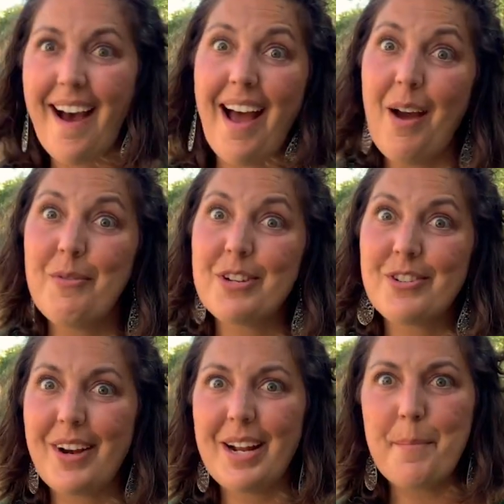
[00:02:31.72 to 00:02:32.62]
I would
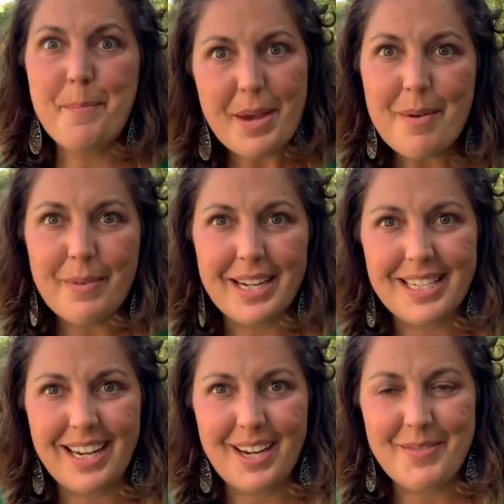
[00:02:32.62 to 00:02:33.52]
try to beat my
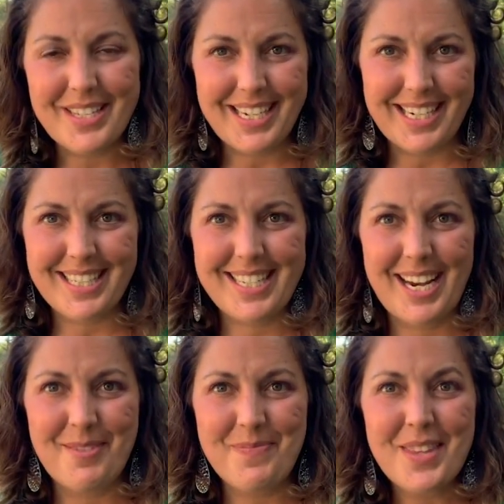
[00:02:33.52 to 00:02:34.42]
time the next
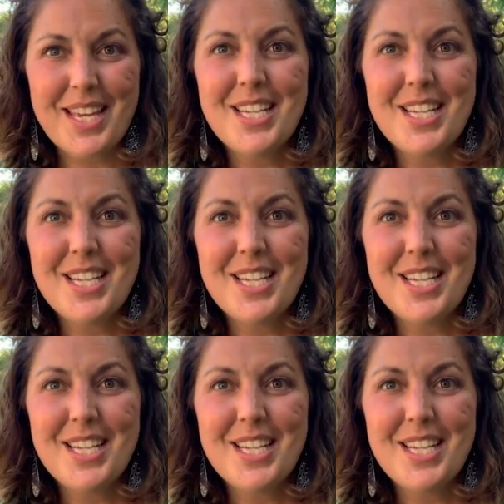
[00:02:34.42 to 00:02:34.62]
time.